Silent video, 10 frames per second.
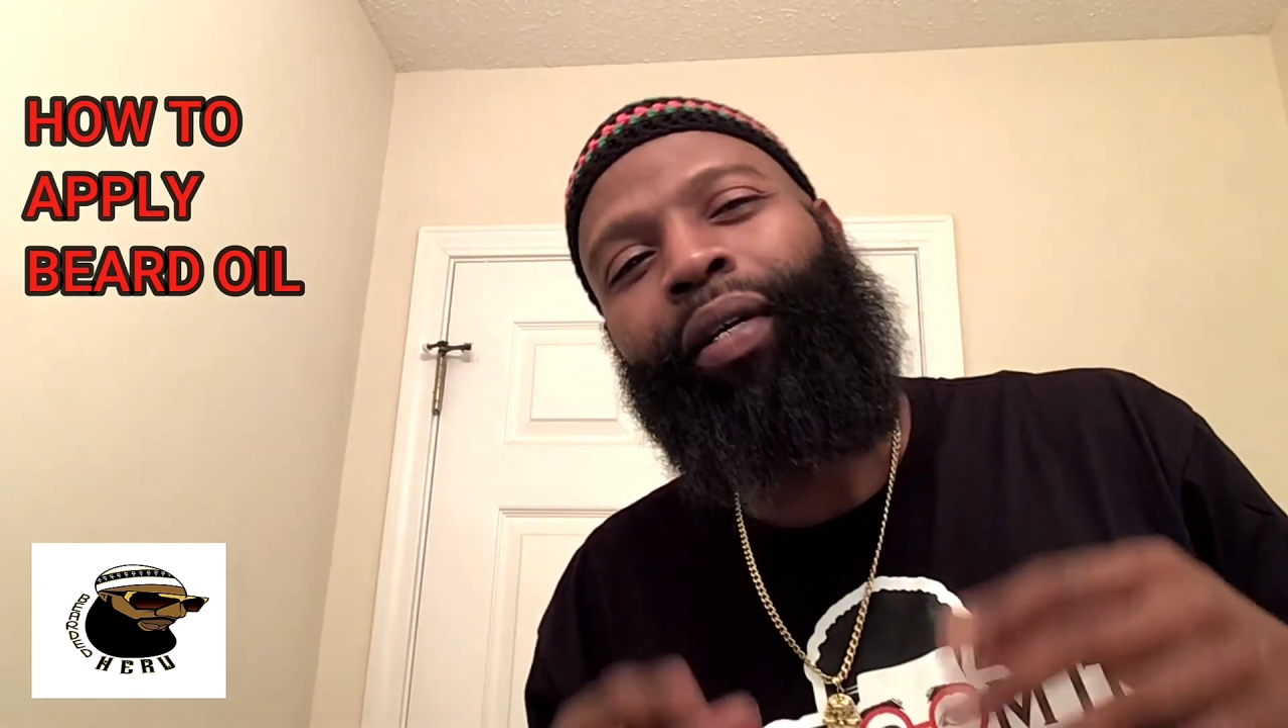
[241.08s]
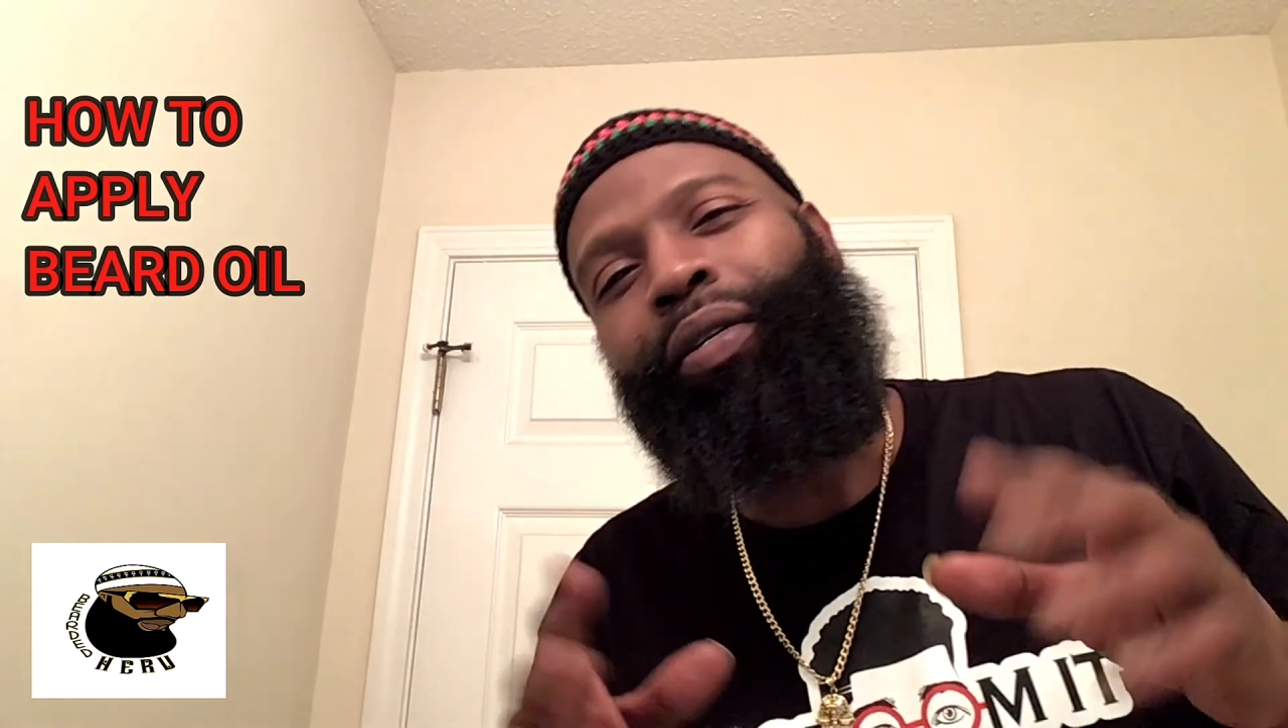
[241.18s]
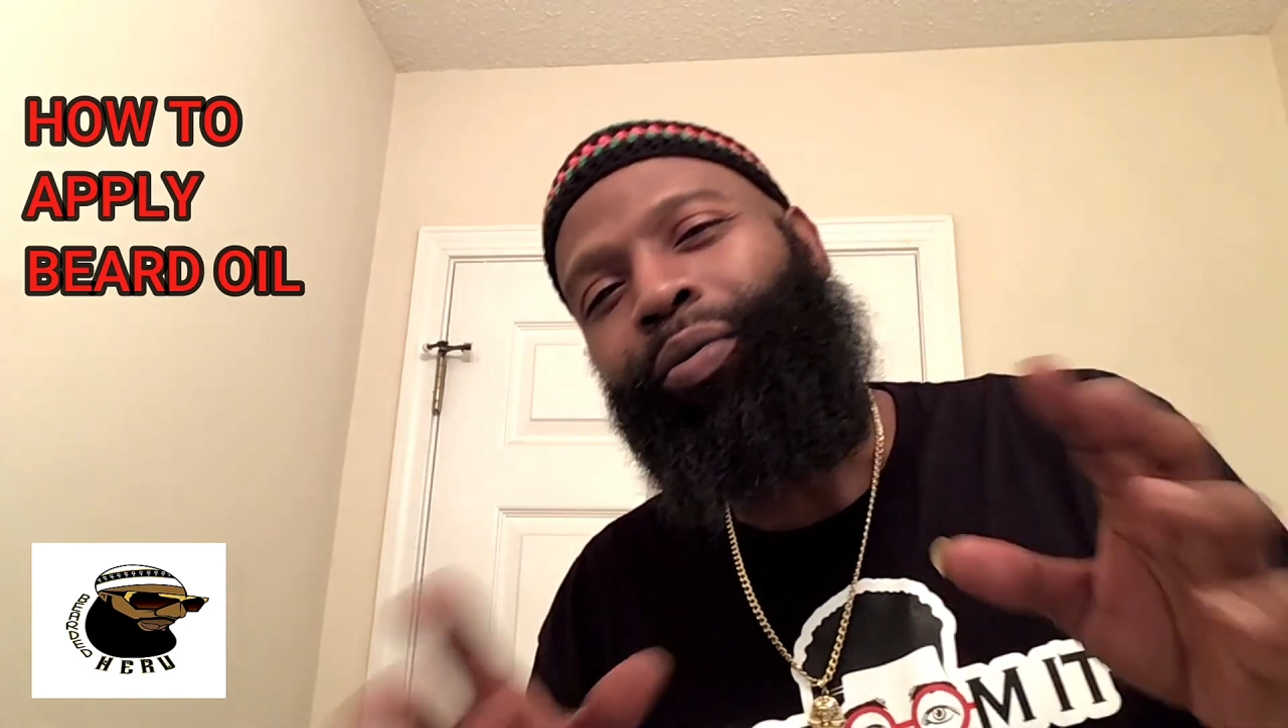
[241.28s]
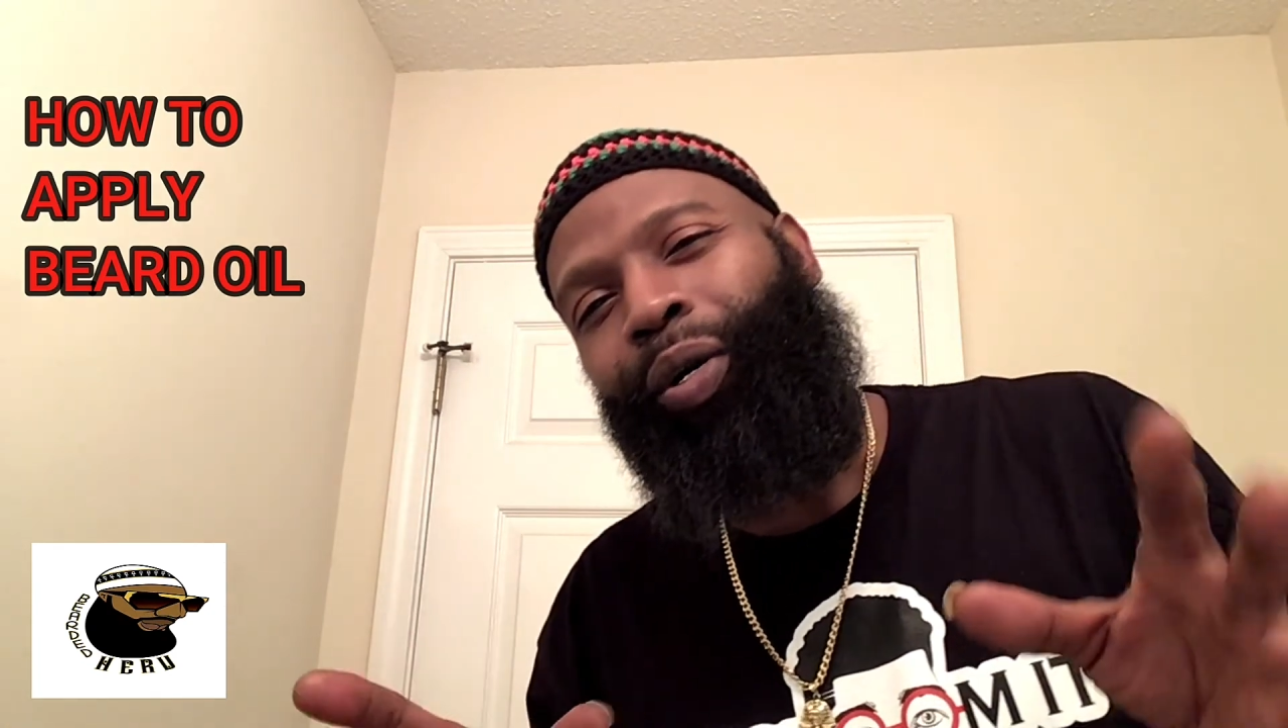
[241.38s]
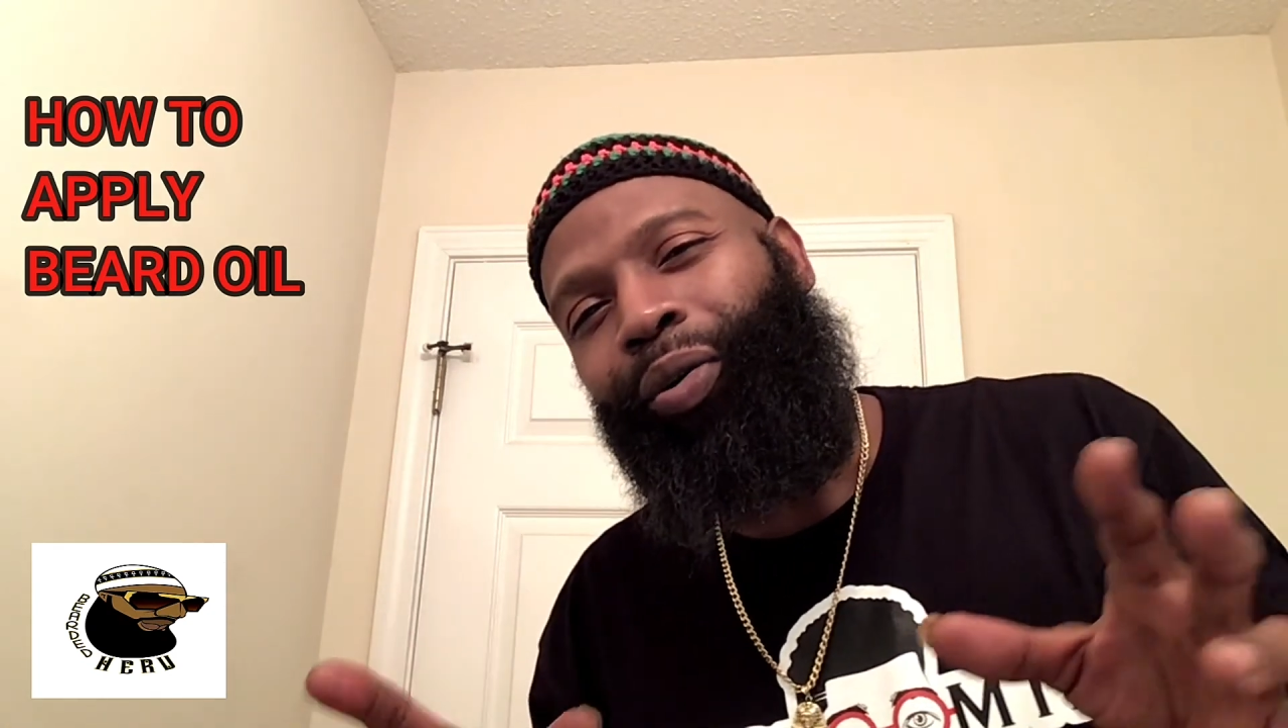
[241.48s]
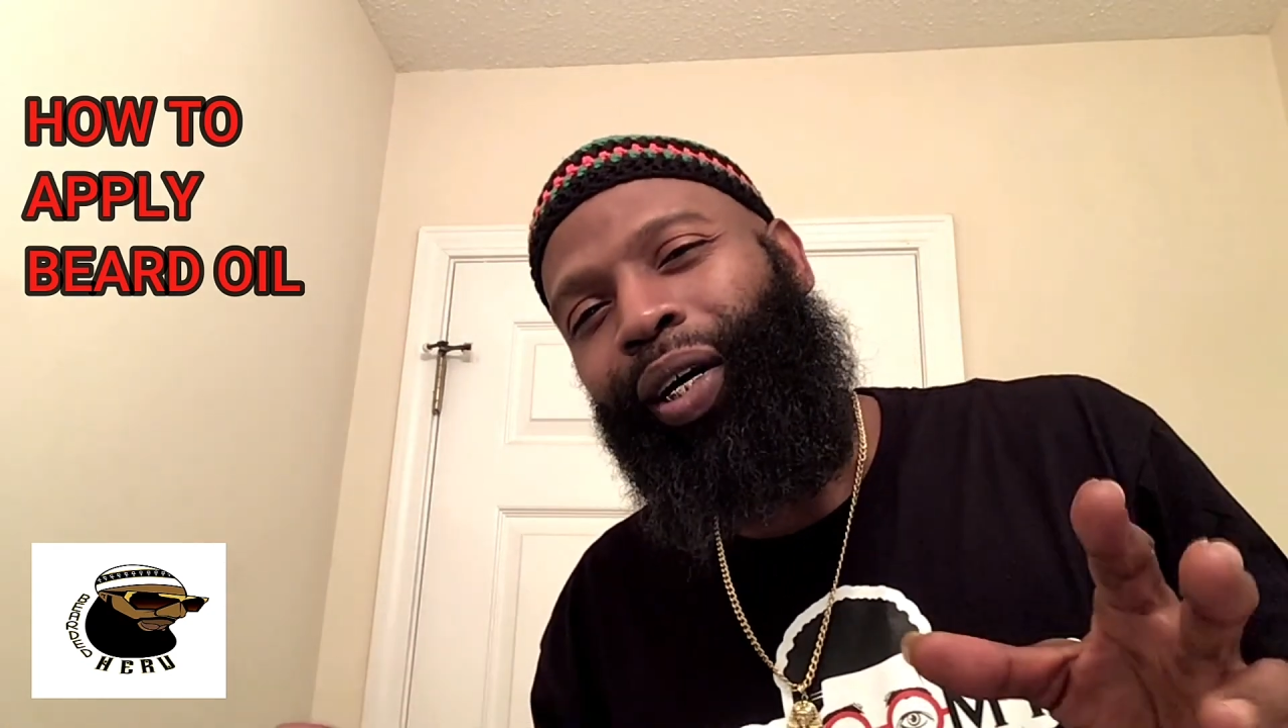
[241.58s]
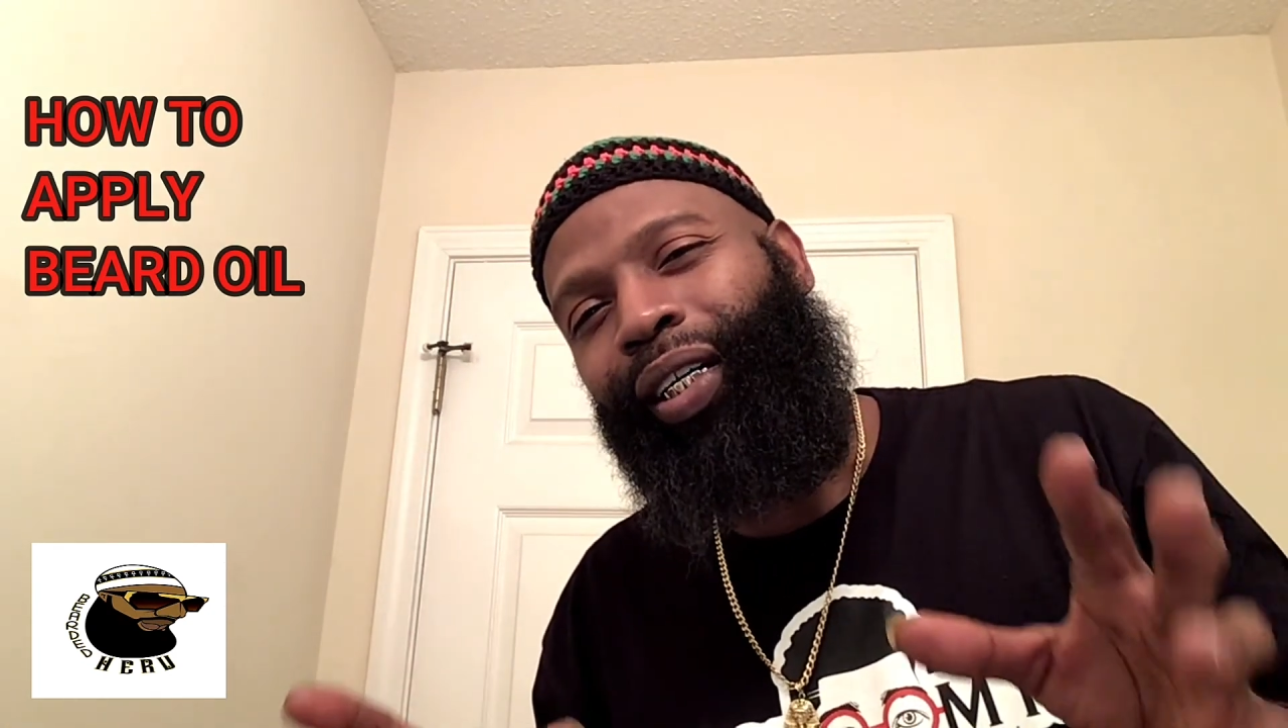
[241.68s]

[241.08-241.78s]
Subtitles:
You want like